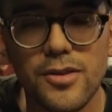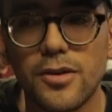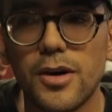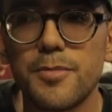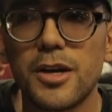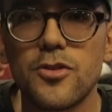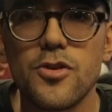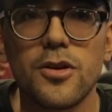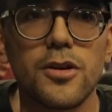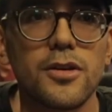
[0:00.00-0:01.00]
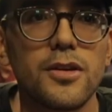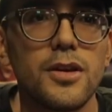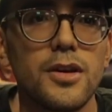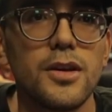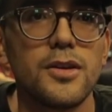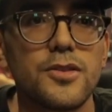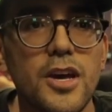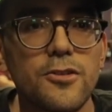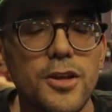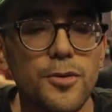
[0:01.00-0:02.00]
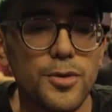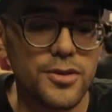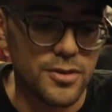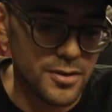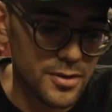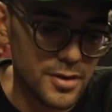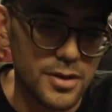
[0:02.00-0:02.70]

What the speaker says: So I'm not sure Saturday was